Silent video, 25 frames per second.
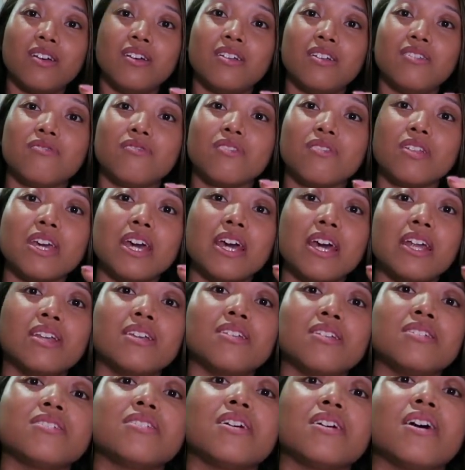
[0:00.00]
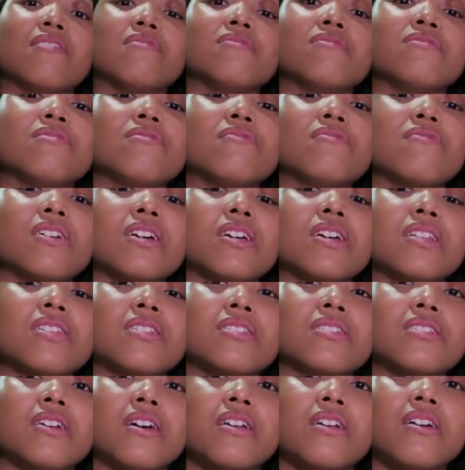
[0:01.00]
it's really handy just to have stuff like
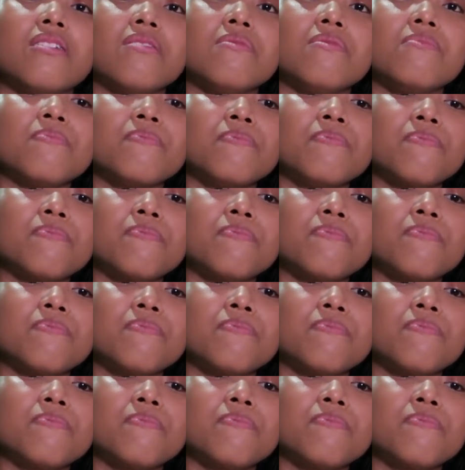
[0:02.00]
this set up,